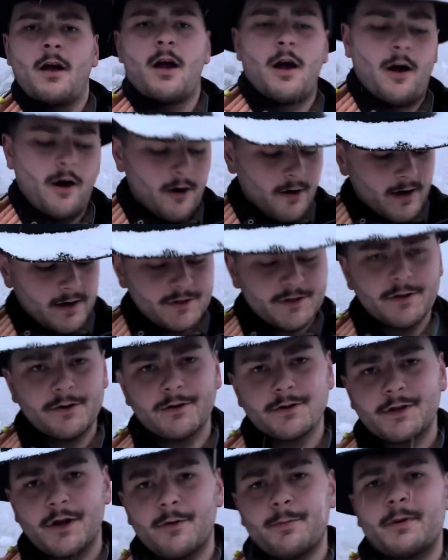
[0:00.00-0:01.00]
All right,
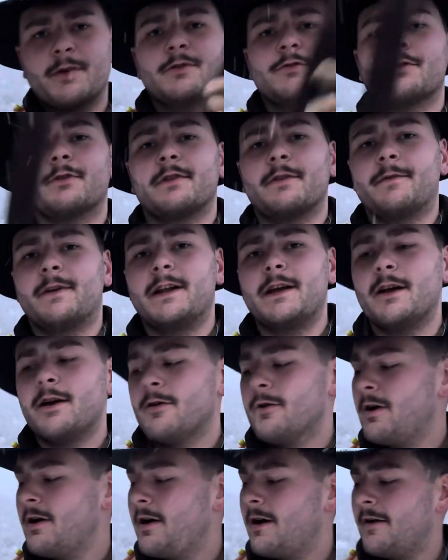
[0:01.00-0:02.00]
shooters, hope you enjoyed the
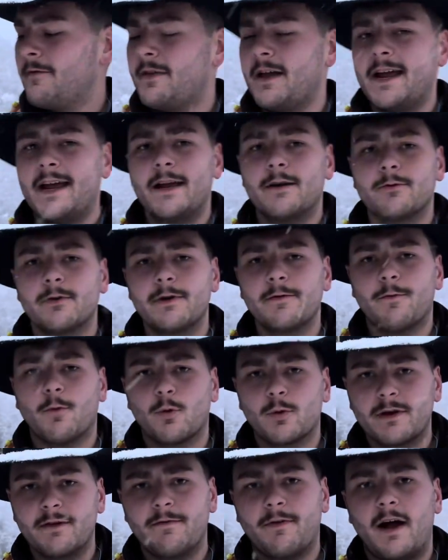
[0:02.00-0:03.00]
video of the Henry
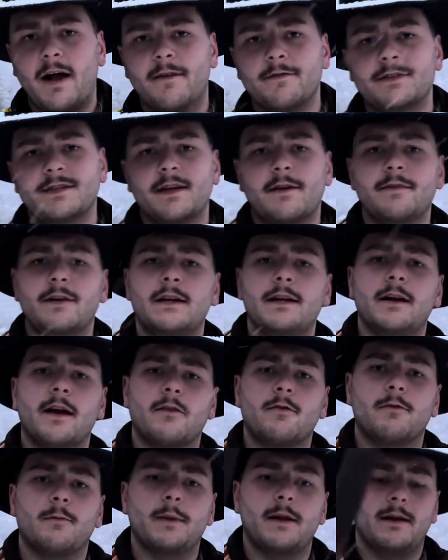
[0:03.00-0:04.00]
4570
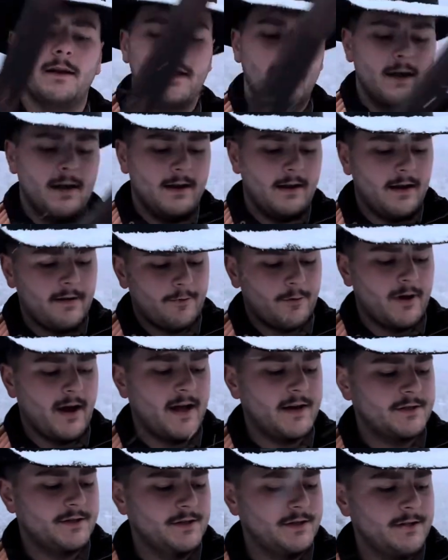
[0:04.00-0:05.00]
Govt Lever
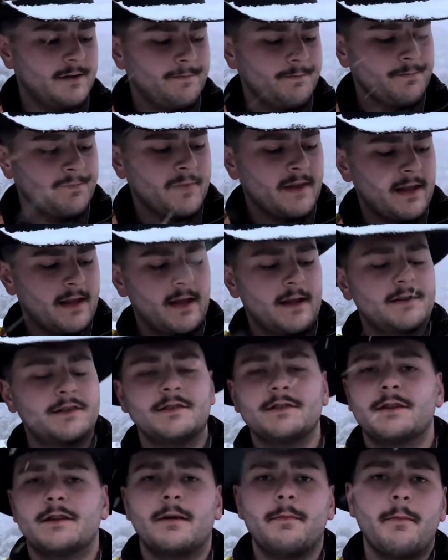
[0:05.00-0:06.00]
Action. This
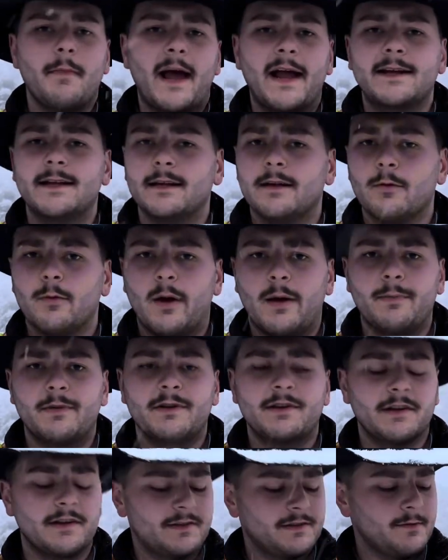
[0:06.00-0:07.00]
is an immaculate
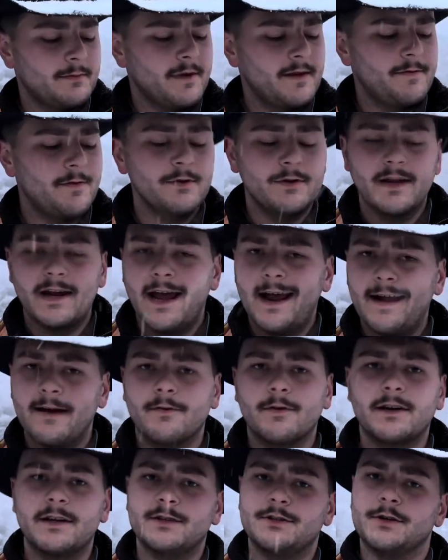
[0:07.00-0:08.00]
weapon system. If you could
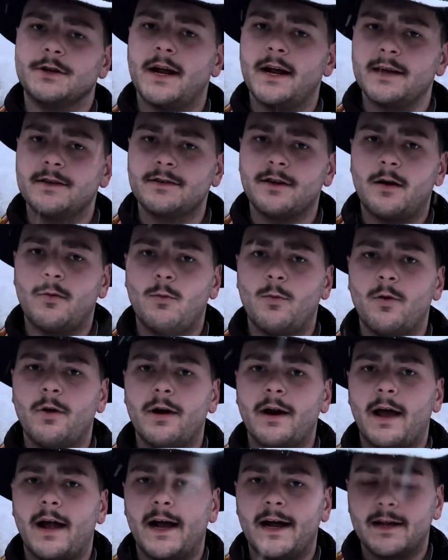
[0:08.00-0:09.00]
ever get your hands on
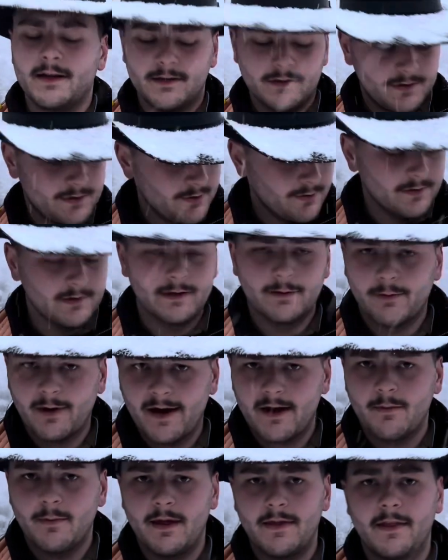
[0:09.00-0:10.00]
one, I certainly
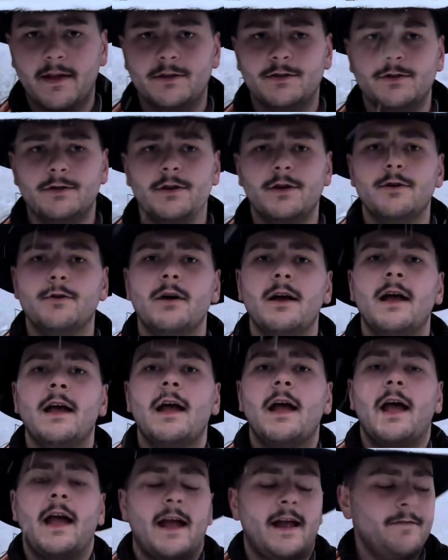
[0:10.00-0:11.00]
recommend that you do.
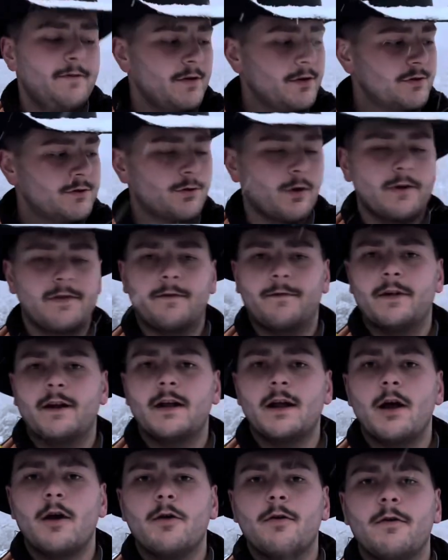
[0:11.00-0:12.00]
If you enjoyed the
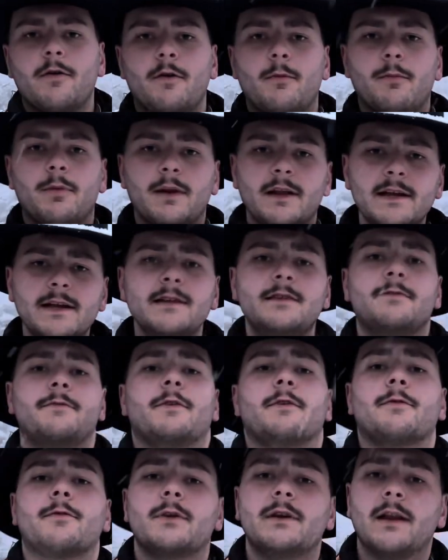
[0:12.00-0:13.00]
video, please
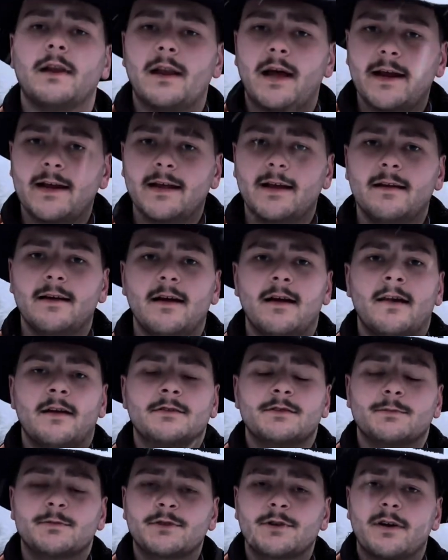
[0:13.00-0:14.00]
feel free to like it,
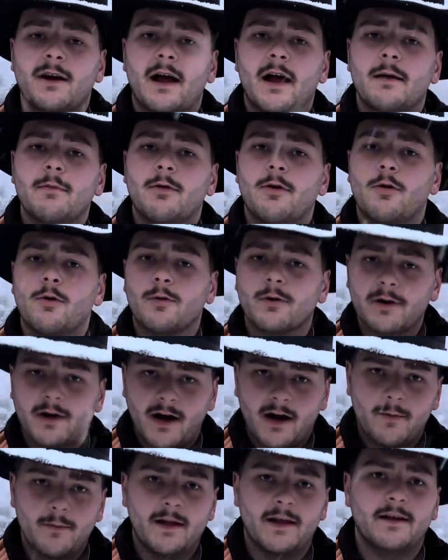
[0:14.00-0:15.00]
subscribe, or
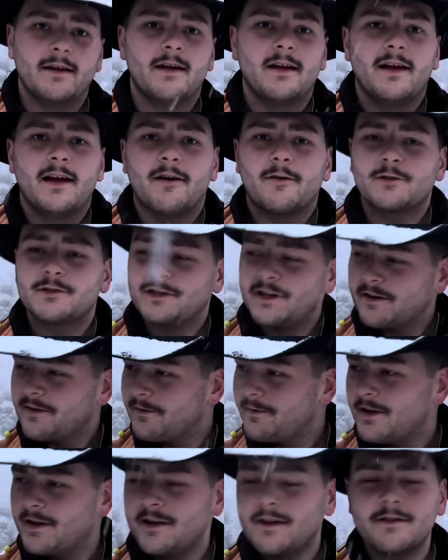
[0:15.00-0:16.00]
comment, or share the
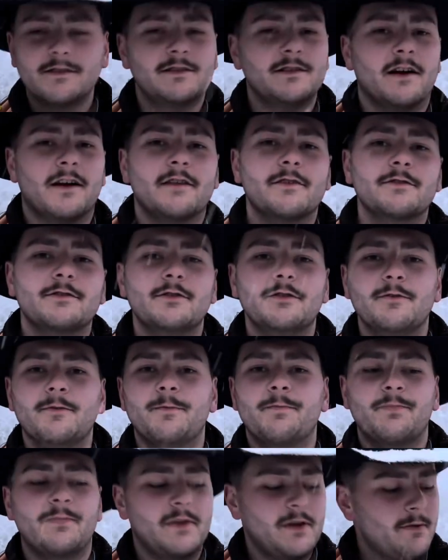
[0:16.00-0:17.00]
videos to others
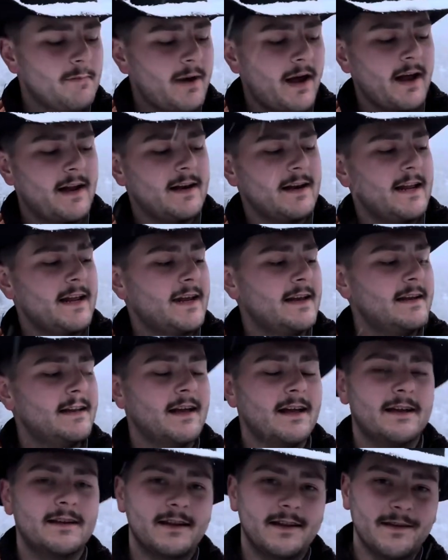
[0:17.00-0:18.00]
who you might need
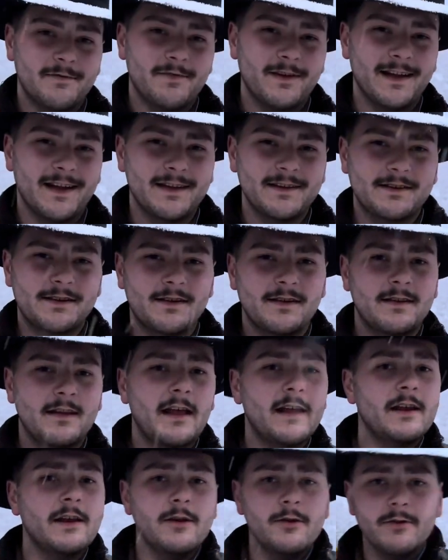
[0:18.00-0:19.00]
to convince
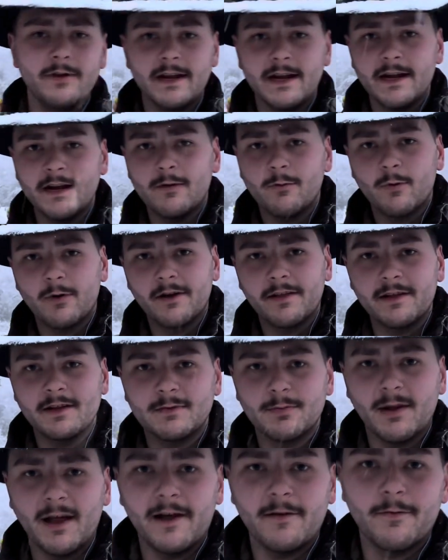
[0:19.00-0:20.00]
that you need one of these
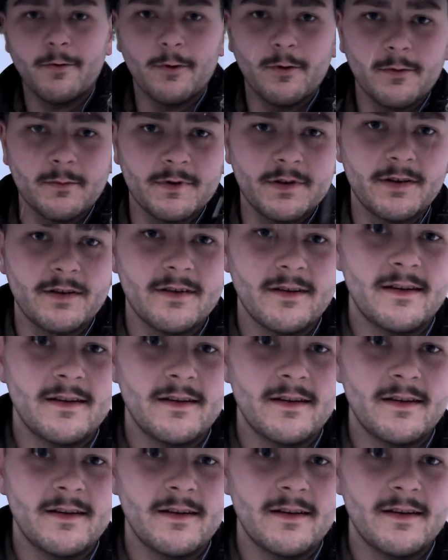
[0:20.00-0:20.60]
platforms.